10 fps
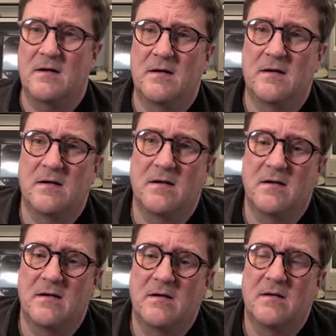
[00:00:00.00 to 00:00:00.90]

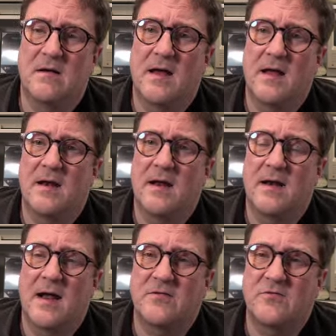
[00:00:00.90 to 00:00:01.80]

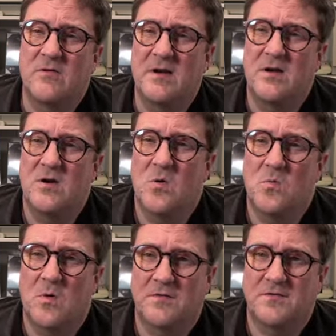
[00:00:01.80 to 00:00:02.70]
and actually know
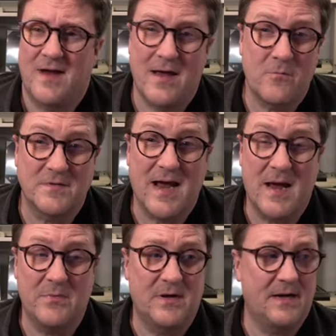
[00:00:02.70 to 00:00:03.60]
what's
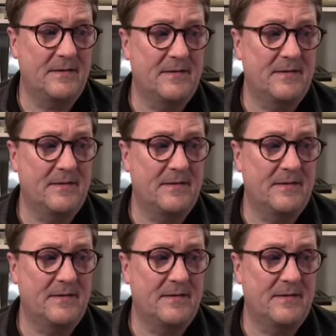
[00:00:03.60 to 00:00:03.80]
happening.